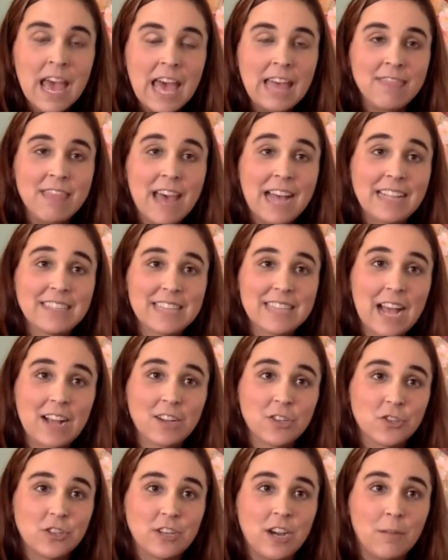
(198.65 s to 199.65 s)
And that's
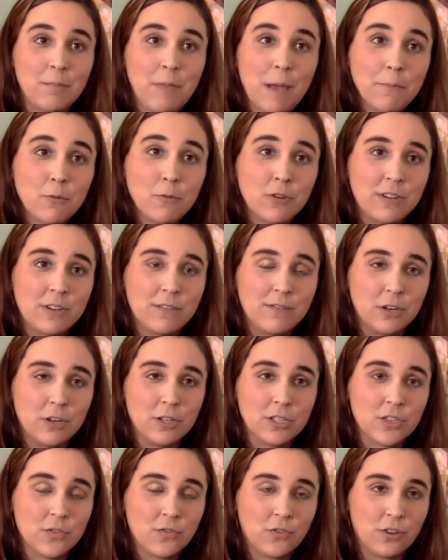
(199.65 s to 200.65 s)
actually our memory
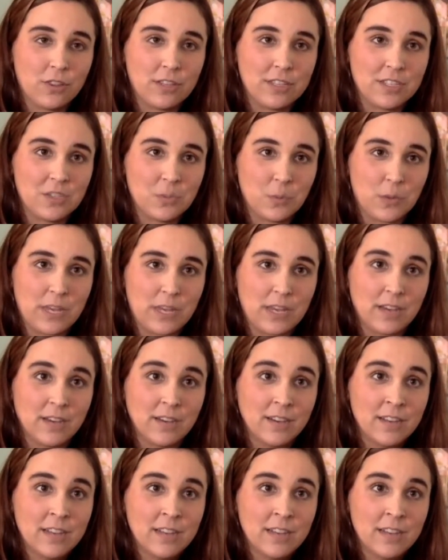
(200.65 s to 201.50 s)
verse for this week.